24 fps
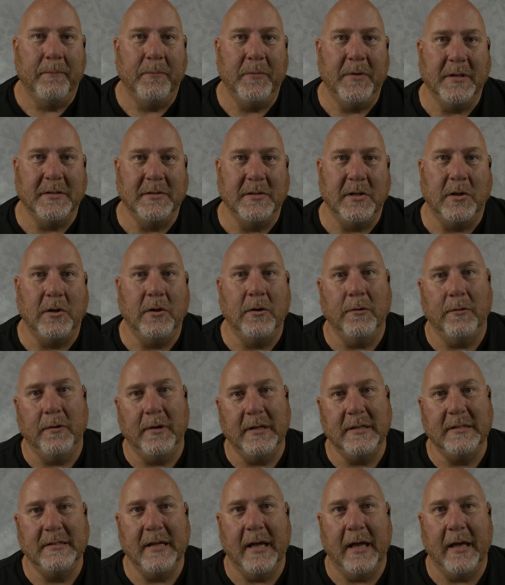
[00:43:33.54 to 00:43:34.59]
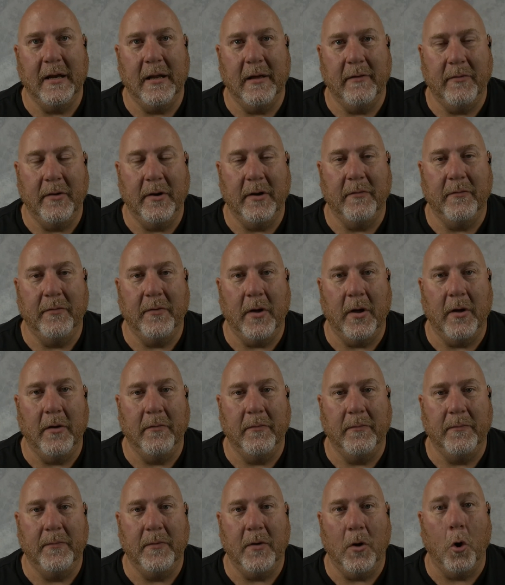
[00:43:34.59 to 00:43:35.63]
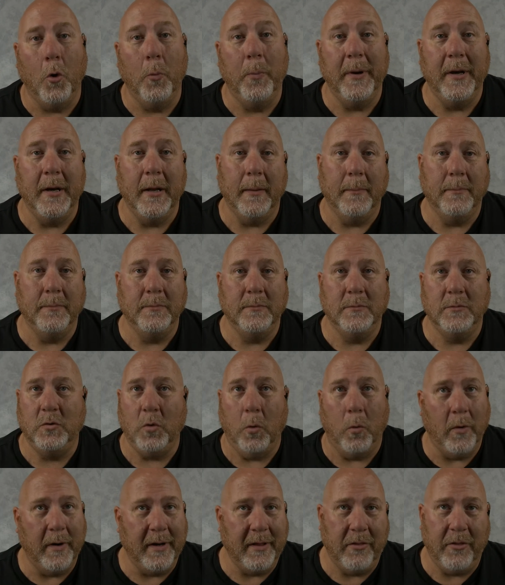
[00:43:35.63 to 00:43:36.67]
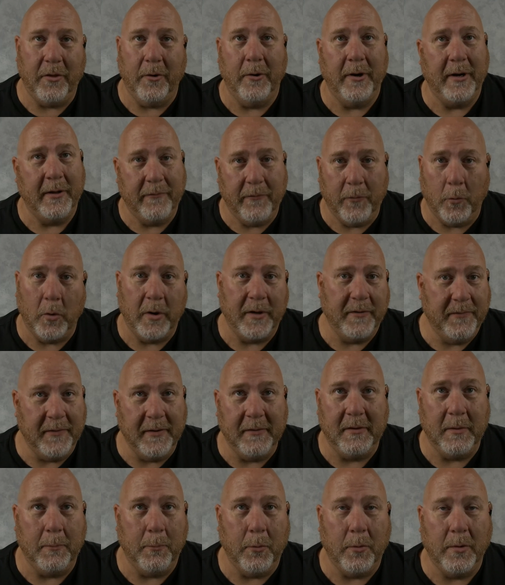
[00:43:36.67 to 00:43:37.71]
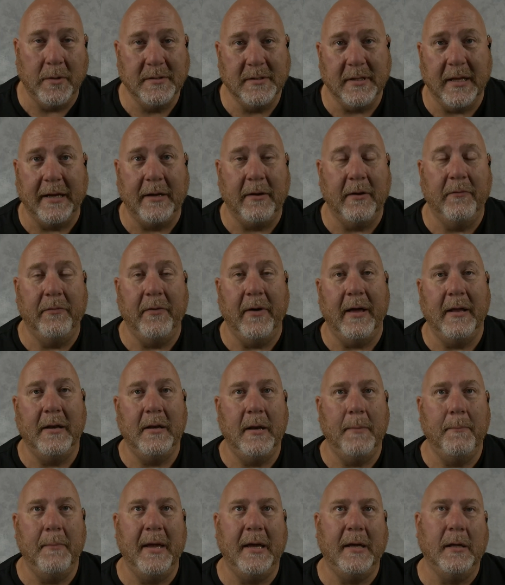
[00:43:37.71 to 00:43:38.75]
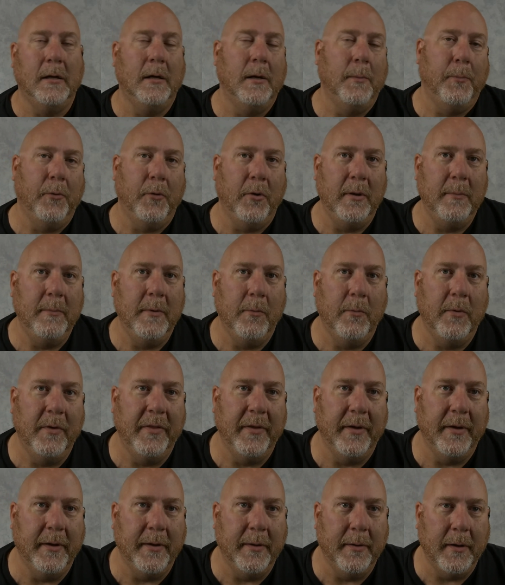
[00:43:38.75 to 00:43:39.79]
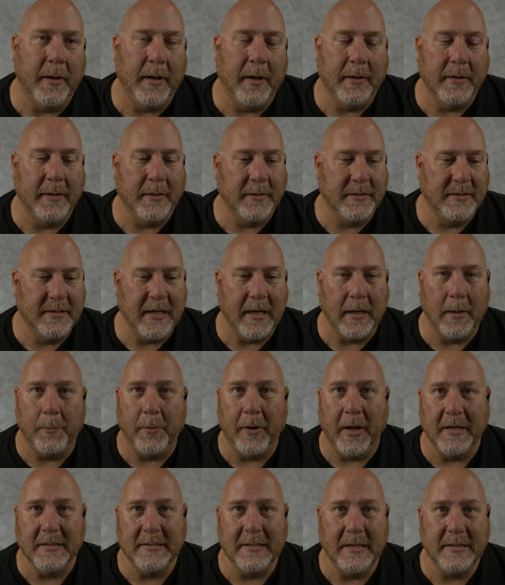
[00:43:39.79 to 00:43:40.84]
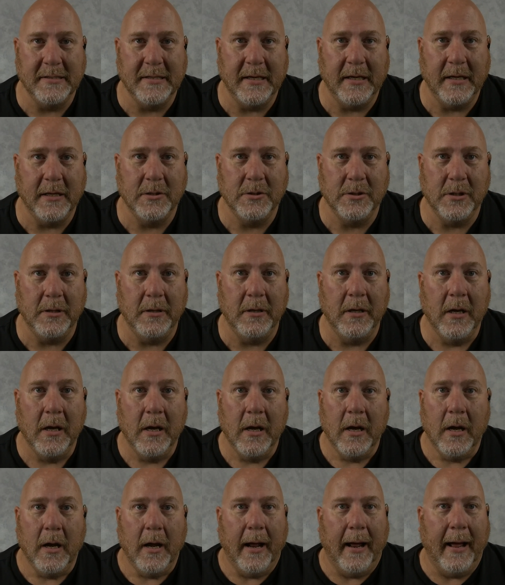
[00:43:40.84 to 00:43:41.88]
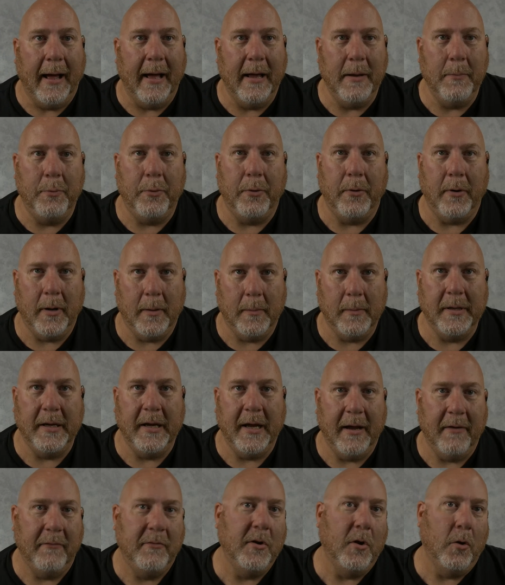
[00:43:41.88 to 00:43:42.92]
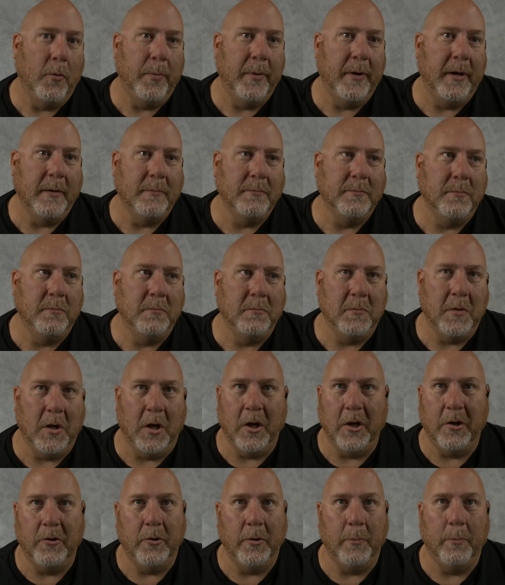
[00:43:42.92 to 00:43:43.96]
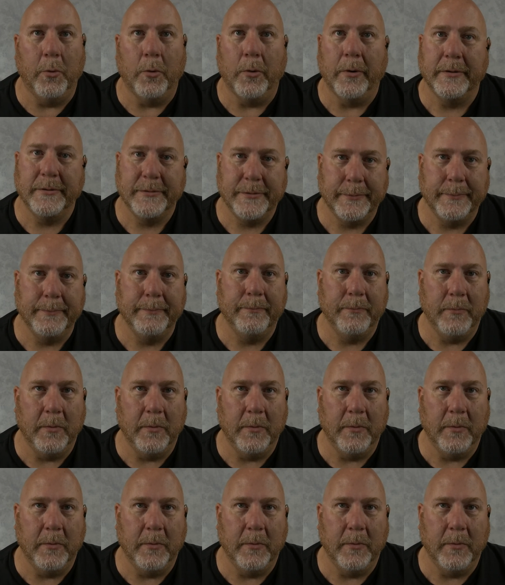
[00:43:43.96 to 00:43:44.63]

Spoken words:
the security side of it, of opening up 20, 30, 40, 50 ports. Like if I make a deployment with a Sienna processing engine, I probably have to open up 100 ports.